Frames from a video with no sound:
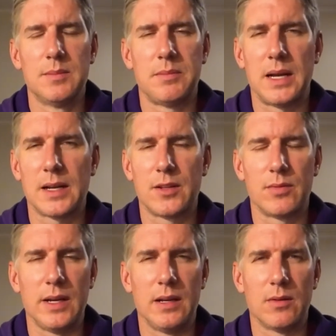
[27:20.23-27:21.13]
Pocket
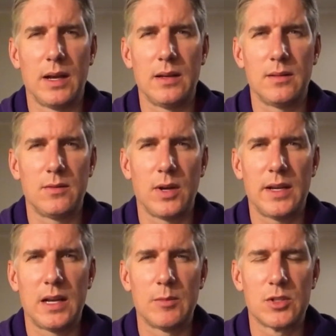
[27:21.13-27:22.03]
3, great
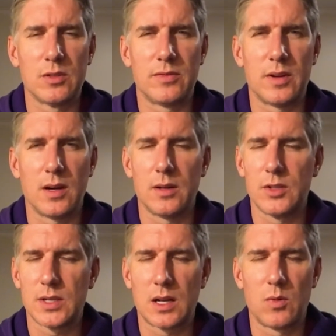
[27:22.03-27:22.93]
camera so far.
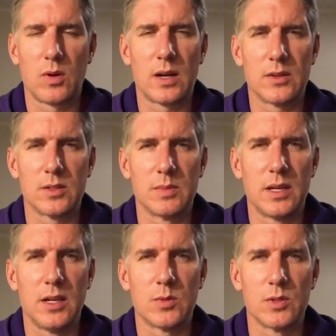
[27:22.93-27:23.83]
Just got to work out some
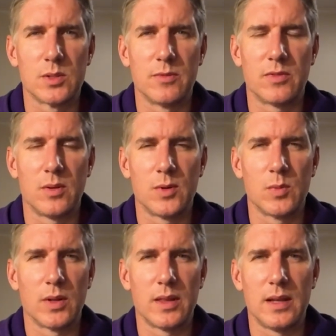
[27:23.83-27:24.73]
kinks with some
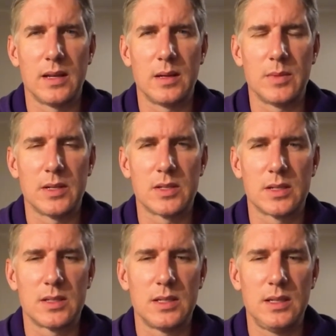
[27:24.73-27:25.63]
firmware with that
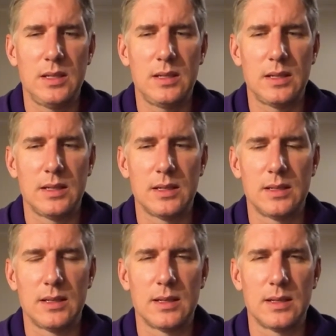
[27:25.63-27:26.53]
9:16,
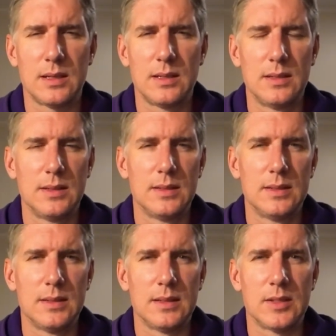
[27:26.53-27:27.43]
and
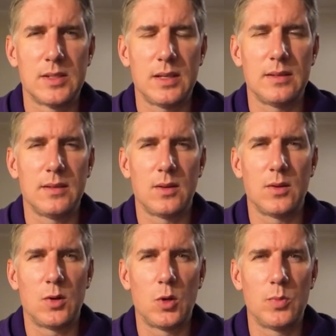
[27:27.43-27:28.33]
that's it.
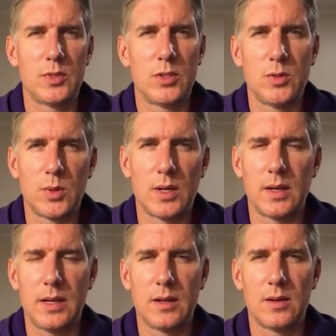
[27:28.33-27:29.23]
Hope
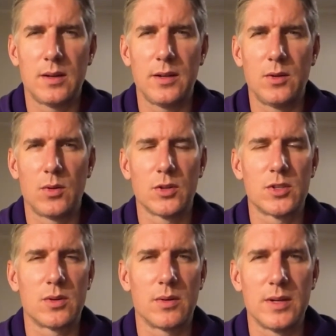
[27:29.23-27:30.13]
to hear your
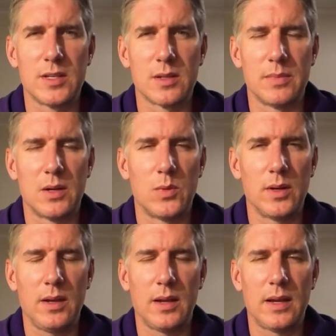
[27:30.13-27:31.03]
stories about
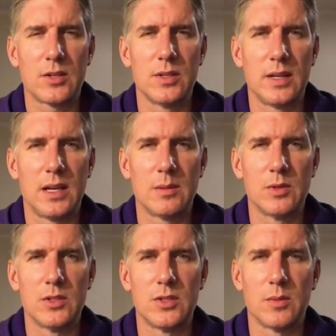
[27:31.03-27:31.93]
what action
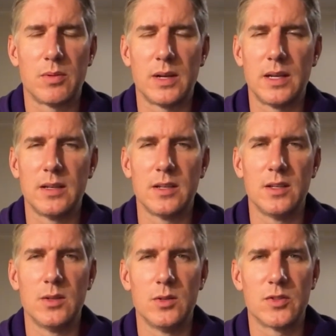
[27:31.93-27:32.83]
cameras you're planning to
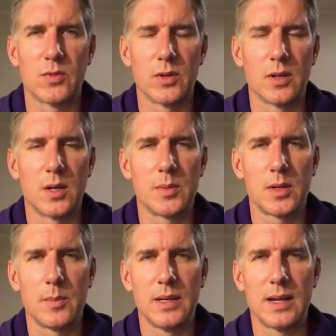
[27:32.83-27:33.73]
use for your
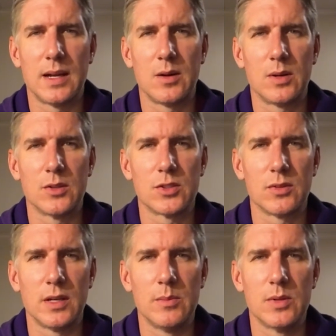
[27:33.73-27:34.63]
upcoming IRL
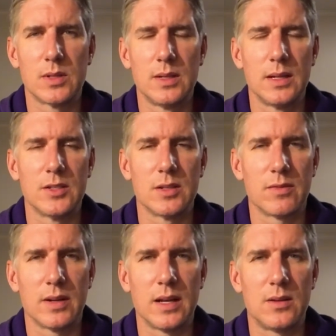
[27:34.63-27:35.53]
streams. That's it
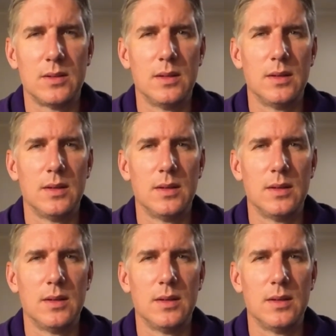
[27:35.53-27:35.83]
for now.